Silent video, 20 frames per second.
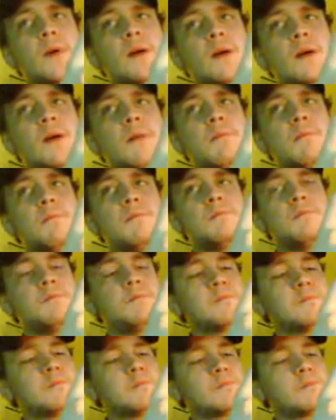
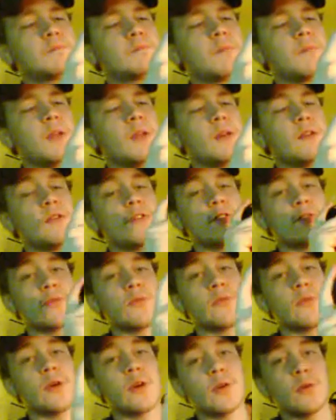Yeah, these are
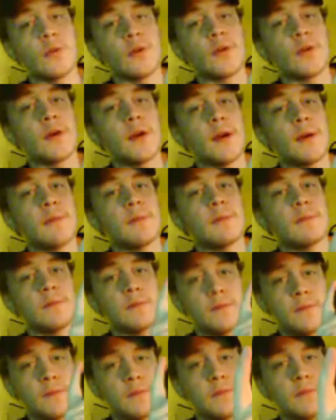3/4 gram
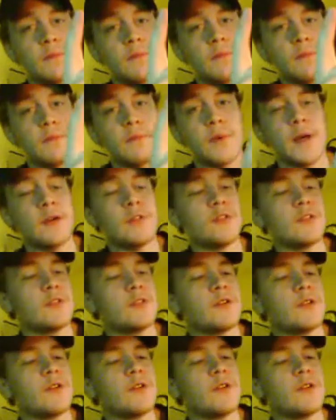pouches.